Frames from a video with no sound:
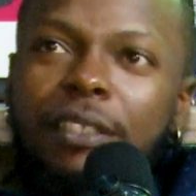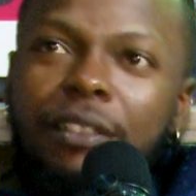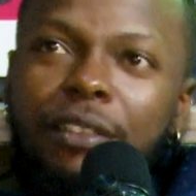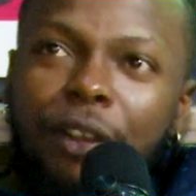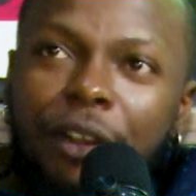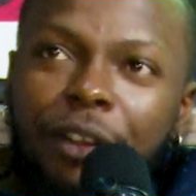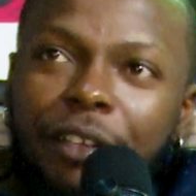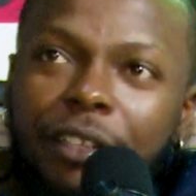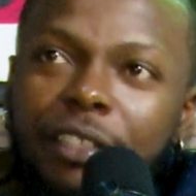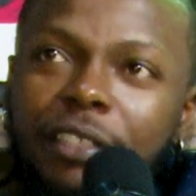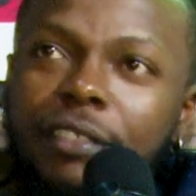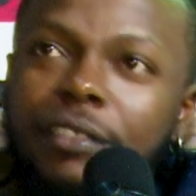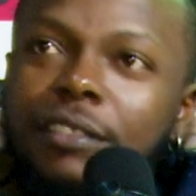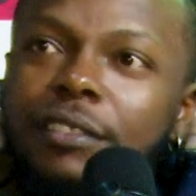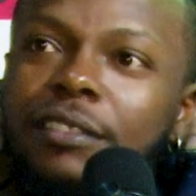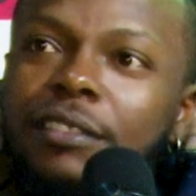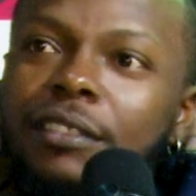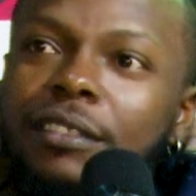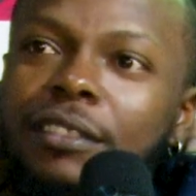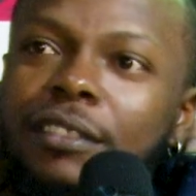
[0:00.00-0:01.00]

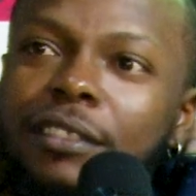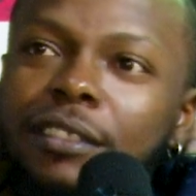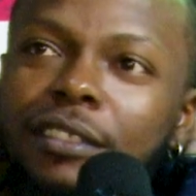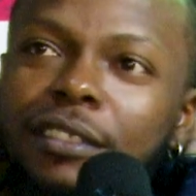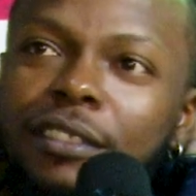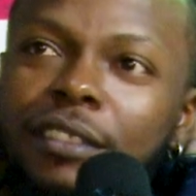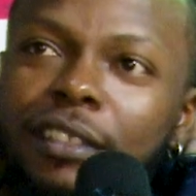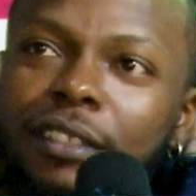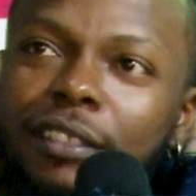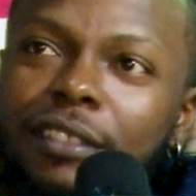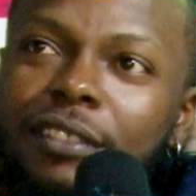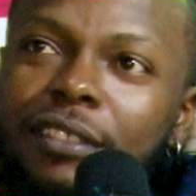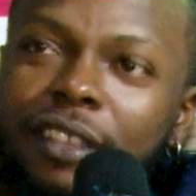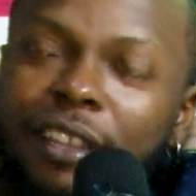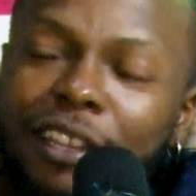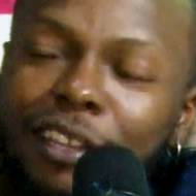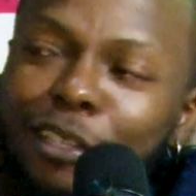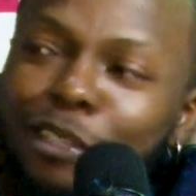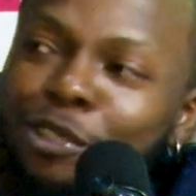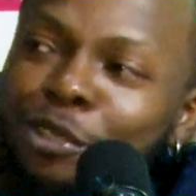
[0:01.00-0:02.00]
learning
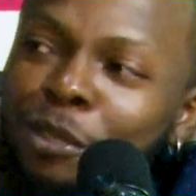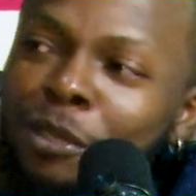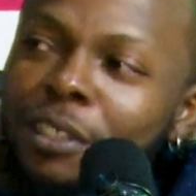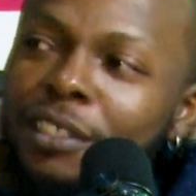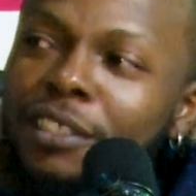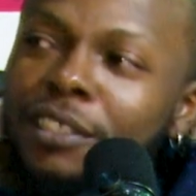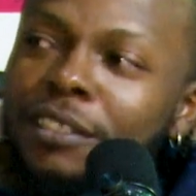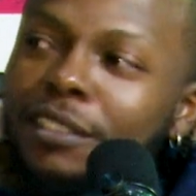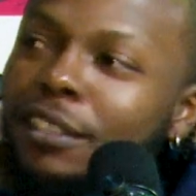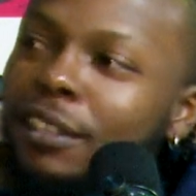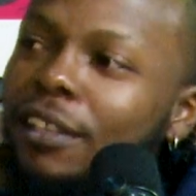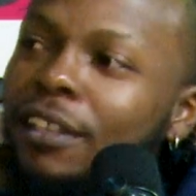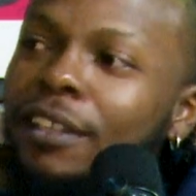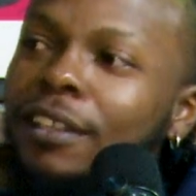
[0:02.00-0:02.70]
the electronic guitar.